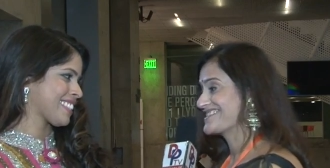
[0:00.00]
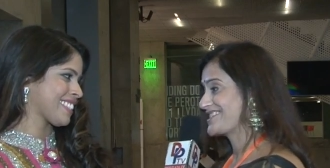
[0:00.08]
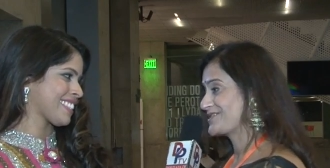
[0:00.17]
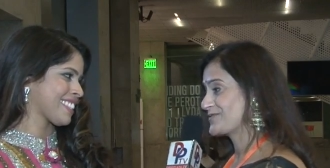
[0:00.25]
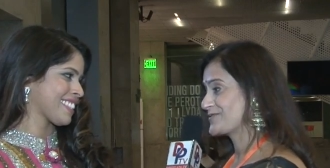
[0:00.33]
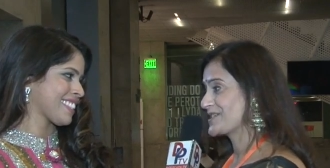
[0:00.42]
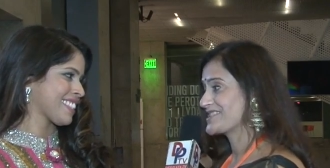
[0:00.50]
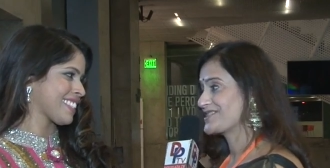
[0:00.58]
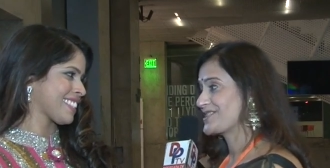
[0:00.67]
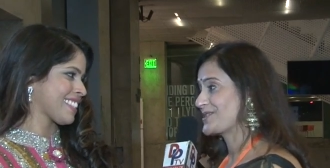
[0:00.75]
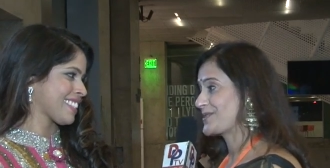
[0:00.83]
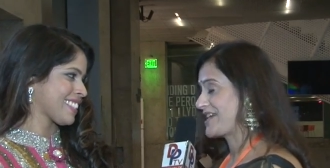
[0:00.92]
Speaker 1: is that your
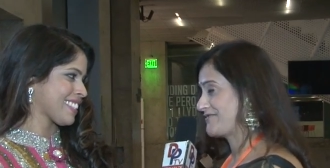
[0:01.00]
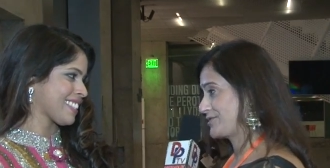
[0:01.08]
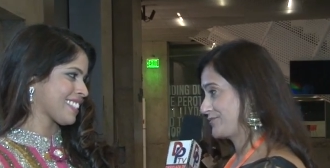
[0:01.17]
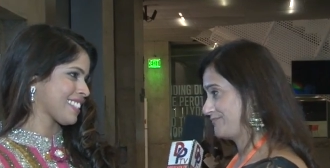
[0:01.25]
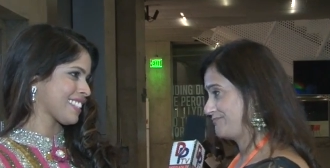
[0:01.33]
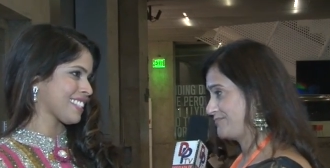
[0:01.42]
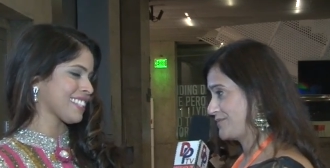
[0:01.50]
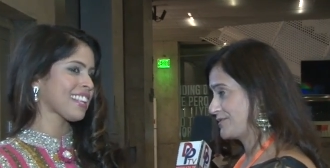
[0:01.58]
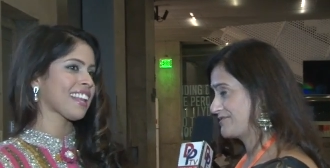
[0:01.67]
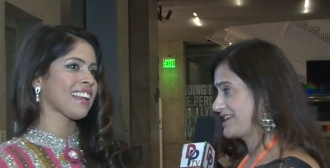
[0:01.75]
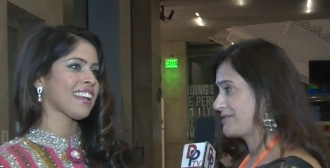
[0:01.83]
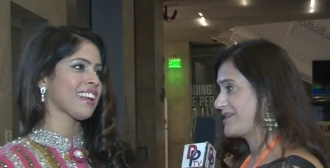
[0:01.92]
first year or have you
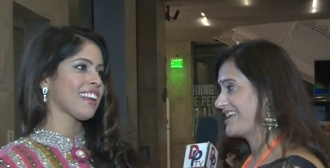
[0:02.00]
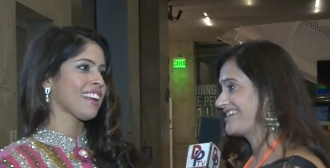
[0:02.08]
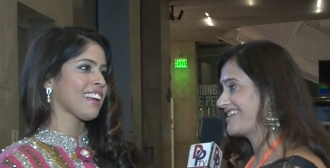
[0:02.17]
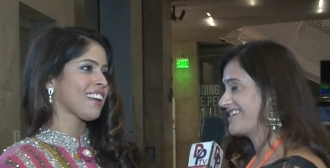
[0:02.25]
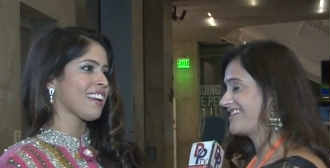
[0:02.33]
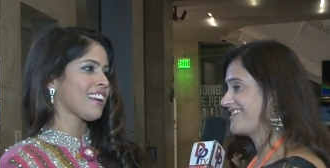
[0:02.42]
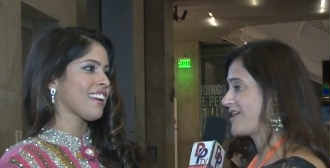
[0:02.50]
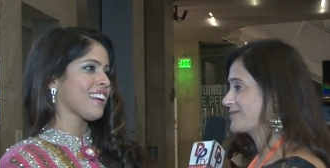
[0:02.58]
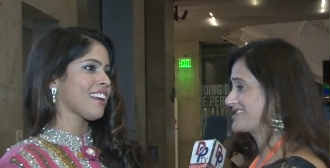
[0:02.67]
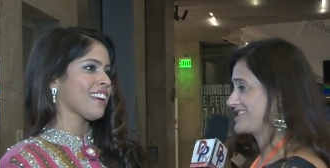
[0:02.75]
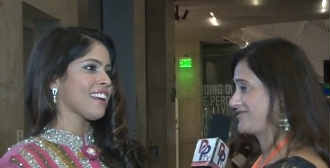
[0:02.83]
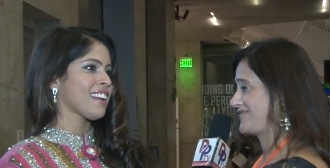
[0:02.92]
already been here?
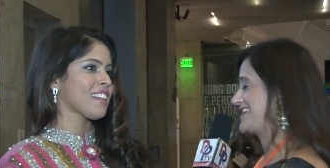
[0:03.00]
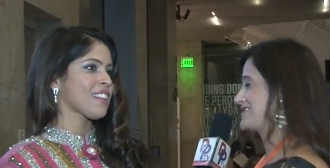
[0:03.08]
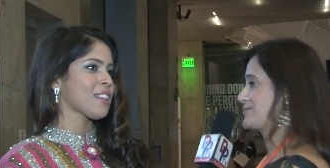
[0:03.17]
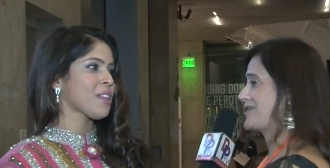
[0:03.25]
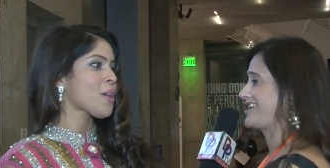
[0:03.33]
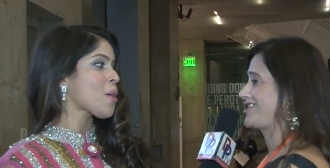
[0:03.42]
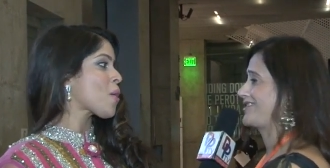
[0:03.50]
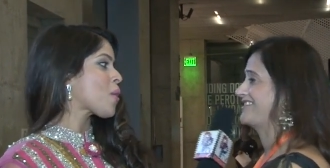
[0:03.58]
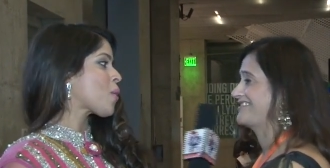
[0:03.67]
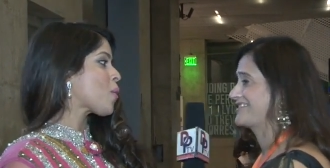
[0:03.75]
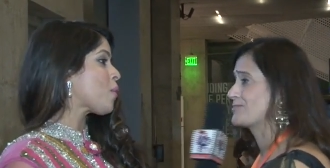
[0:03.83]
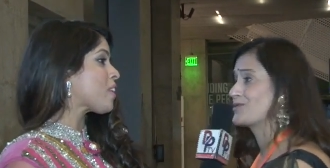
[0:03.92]
How does it feel to be
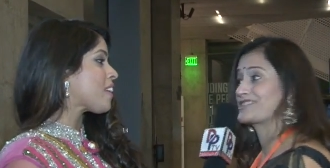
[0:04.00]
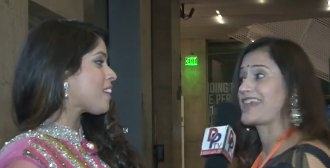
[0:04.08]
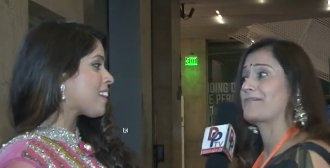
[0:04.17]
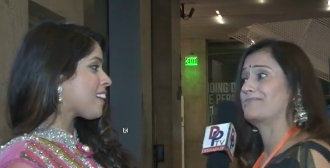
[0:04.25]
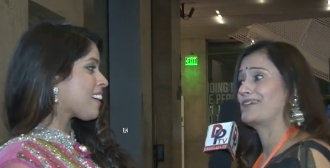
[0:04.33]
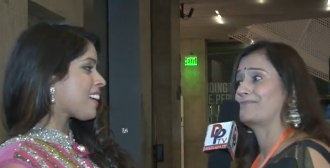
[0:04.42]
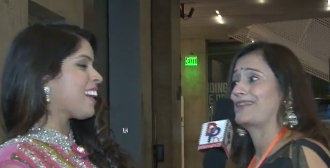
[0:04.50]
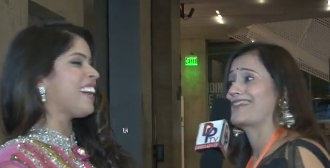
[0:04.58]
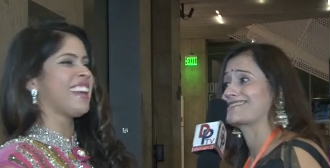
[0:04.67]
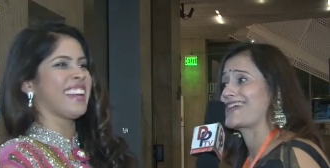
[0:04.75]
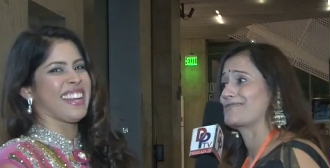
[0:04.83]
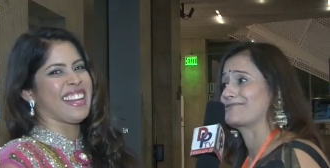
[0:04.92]
here? The most happening
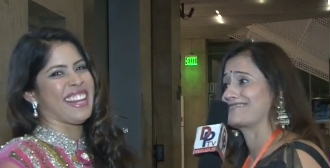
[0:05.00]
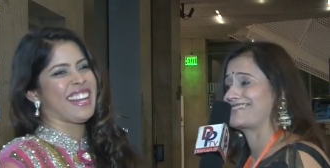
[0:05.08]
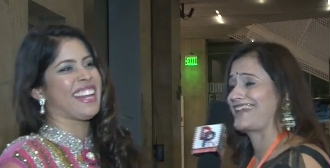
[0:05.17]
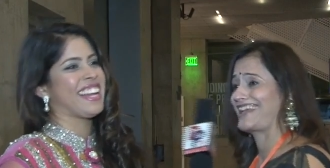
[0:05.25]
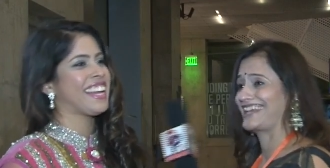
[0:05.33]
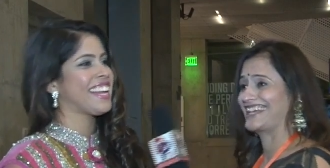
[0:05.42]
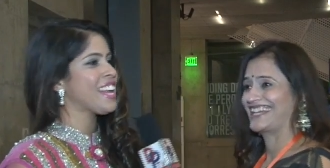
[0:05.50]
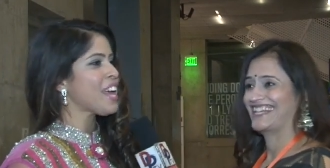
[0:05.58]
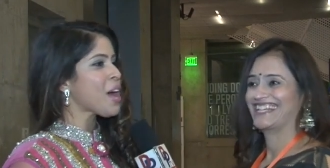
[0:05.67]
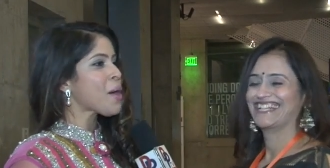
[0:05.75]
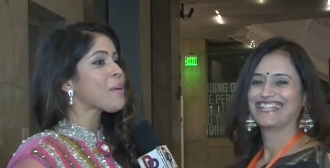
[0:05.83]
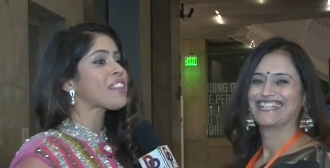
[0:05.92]
place, I would say.
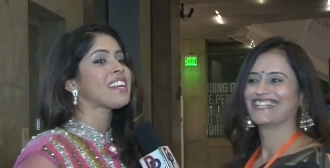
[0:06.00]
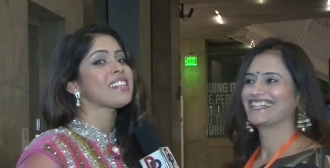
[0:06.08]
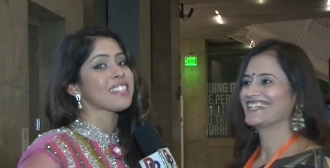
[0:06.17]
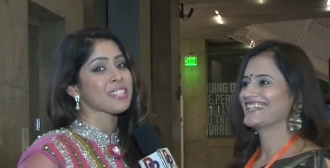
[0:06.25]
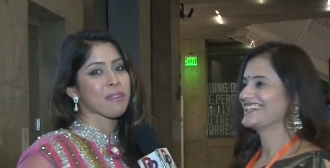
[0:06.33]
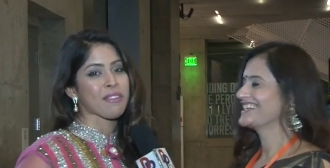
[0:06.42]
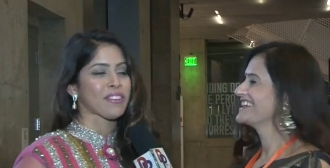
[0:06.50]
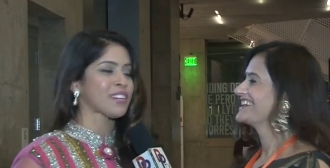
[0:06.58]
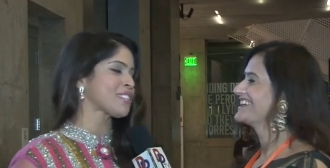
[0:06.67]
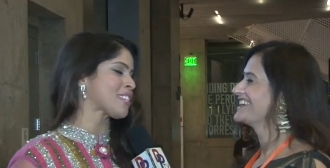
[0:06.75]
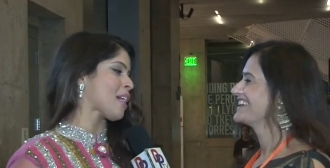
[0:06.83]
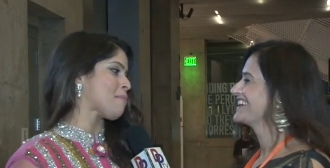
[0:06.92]
Speaker 2: Well, this is my
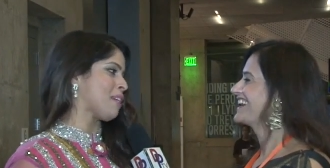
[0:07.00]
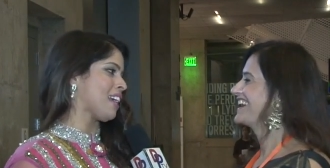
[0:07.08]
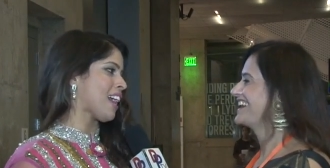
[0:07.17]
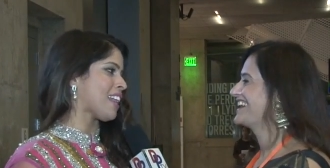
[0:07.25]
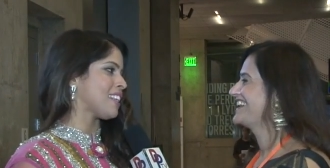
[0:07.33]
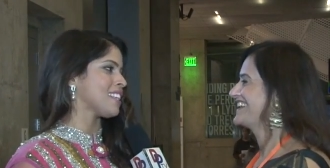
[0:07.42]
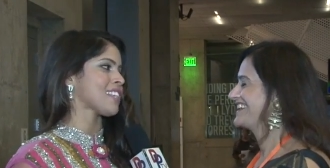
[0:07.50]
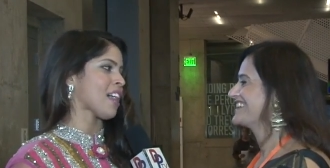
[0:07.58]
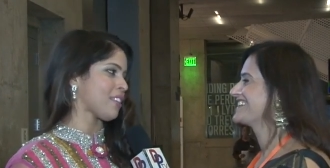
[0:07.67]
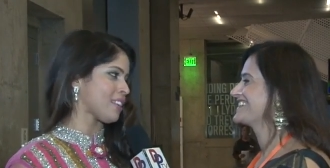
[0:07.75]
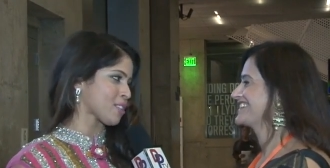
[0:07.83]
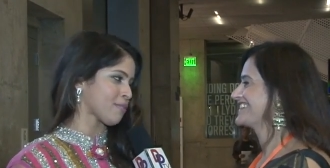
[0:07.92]
first time being at the
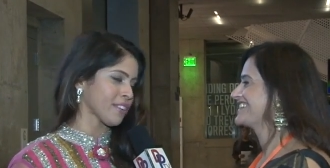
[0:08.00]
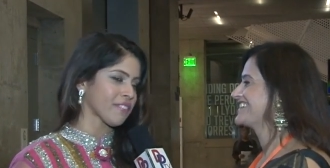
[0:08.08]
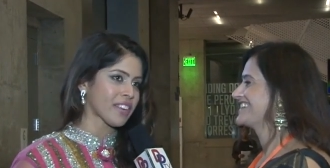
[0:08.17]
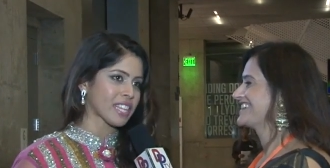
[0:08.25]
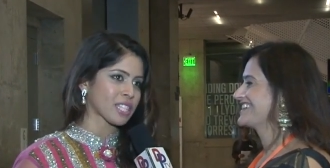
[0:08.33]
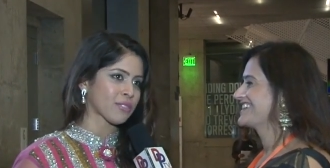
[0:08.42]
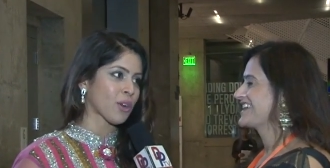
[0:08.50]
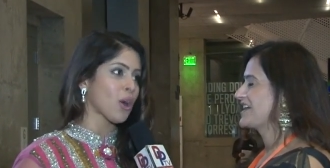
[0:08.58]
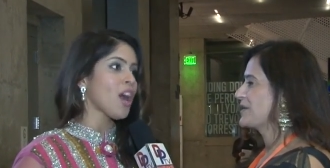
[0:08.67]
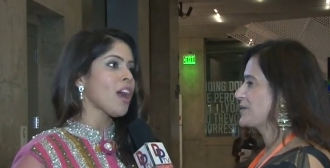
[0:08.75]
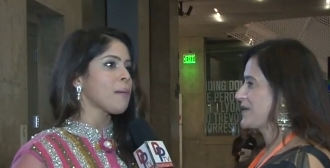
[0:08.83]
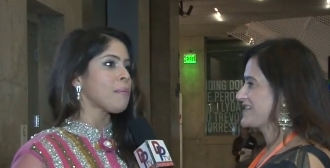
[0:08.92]
South Asian Film
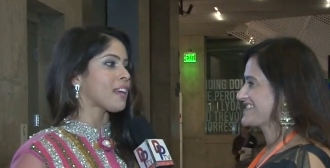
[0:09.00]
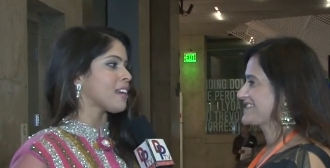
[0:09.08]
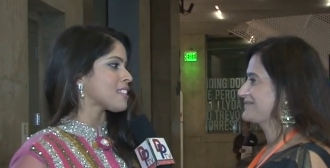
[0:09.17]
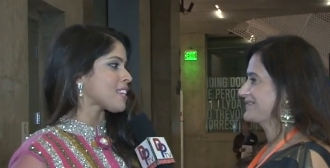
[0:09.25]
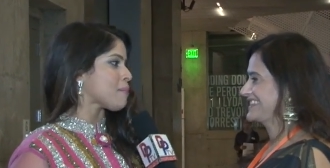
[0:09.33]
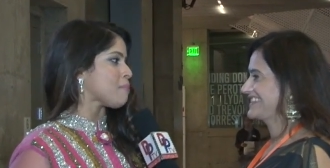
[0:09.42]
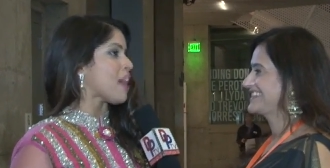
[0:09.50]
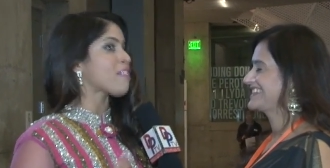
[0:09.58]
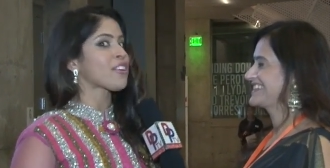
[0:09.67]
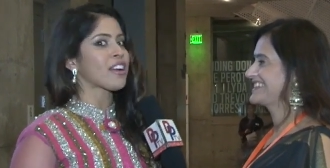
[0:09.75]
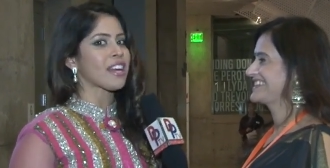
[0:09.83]
Festival because I'm never